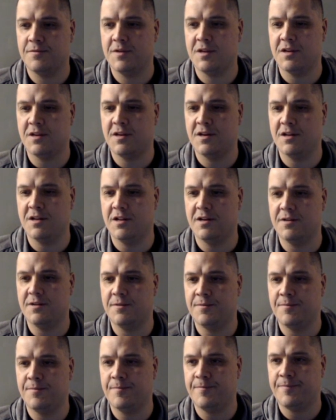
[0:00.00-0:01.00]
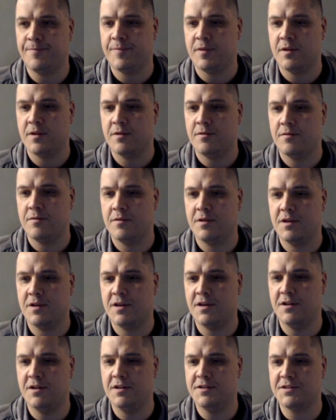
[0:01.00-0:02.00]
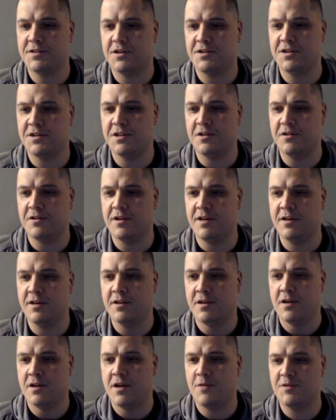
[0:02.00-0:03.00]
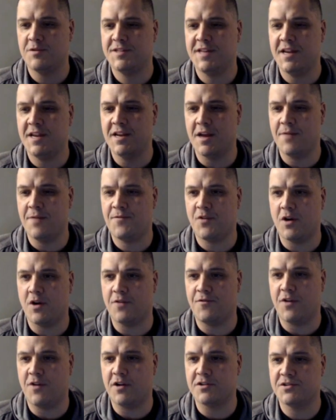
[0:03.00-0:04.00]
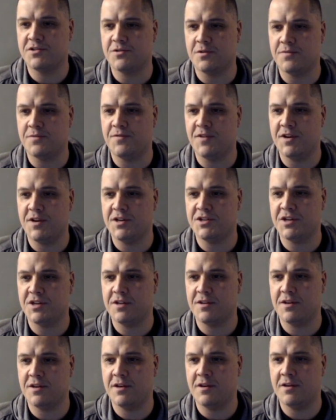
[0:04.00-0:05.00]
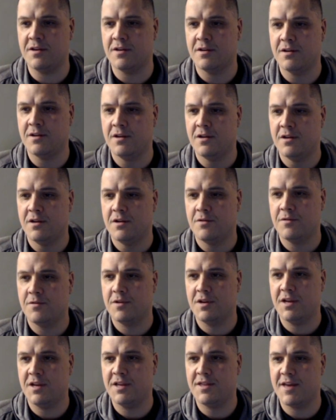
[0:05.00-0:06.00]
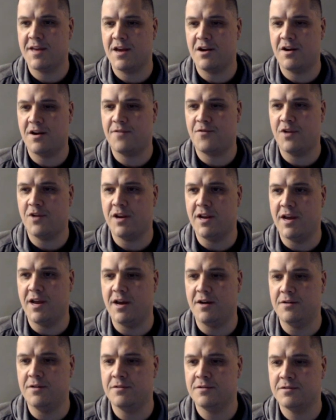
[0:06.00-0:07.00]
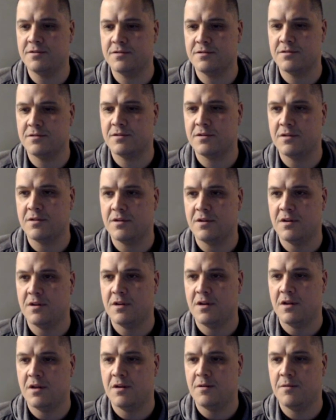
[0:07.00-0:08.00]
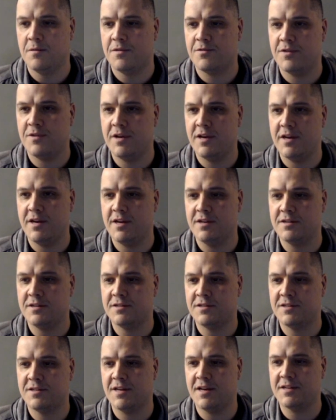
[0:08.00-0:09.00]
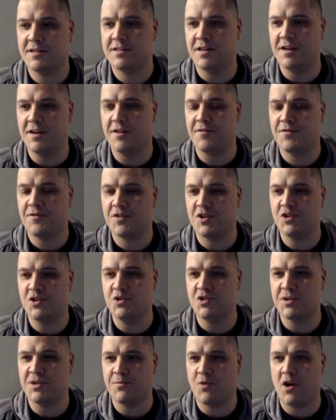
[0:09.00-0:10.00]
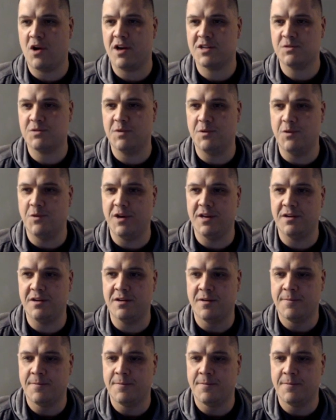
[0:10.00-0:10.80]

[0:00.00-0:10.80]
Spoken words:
kill it. We're going to kill his artillery. We're setting up for our Firestorm finish, I think. We're going to hit that off right now. 3, 6, and if Katyusha procs, we win.